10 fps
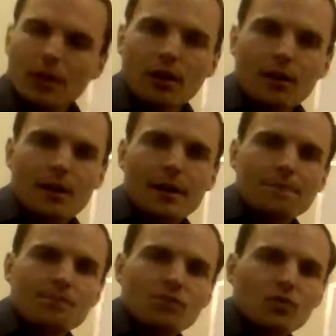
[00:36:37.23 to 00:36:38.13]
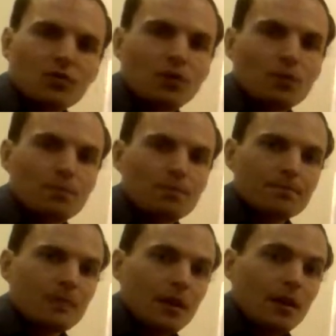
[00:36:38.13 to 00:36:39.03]
All right, so
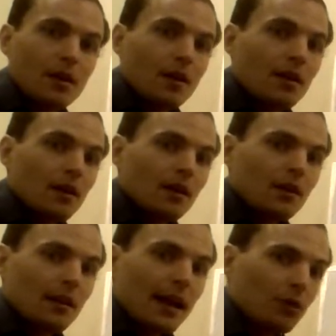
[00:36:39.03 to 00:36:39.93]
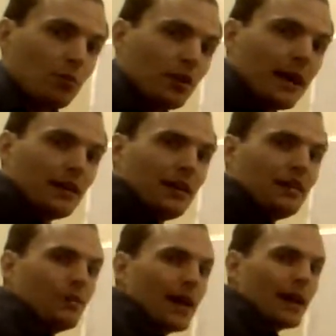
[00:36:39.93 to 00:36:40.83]
now that we know how to
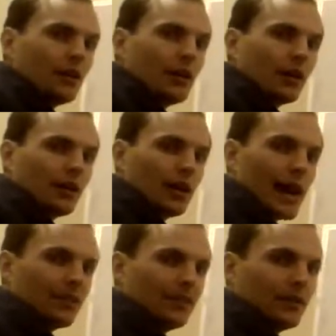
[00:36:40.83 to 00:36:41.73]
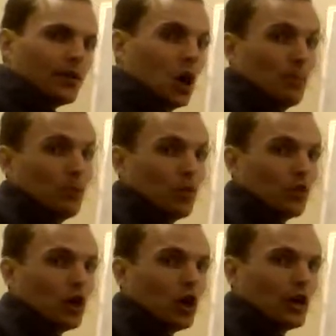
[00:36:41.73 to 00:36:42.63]
get the arachidonic acid
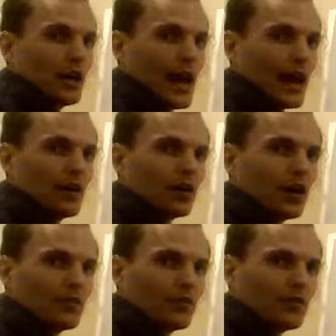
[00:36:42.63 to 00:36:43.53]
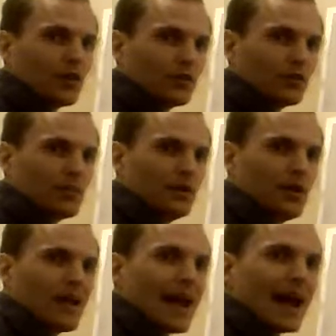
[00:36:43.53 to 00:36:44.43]
both on and off of the
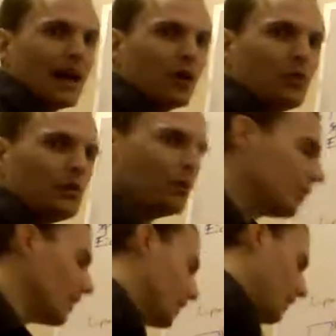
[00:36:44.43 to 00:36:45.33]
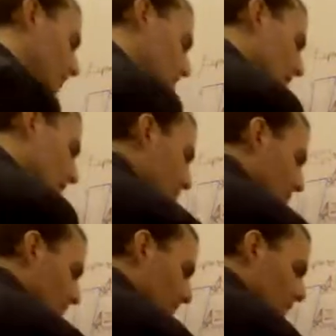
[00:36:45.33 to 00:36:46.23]
phospholipid, how do we use it in
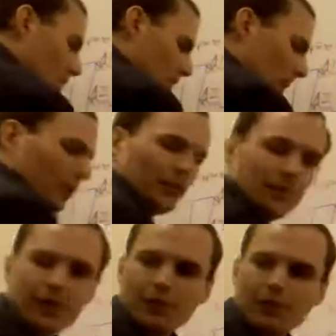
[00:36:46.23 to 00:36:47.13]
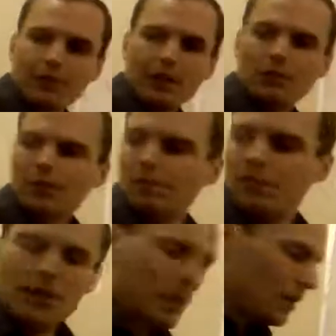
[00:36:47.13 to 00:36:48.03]
inflammation? We know it's in every cell
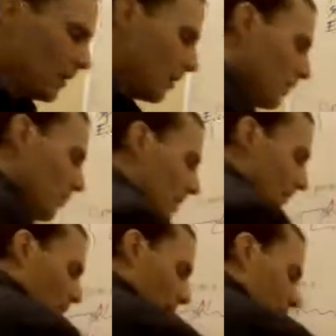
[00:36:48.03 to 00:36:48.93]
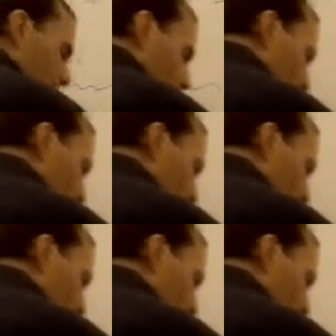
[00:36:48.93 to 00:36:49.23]
membrane,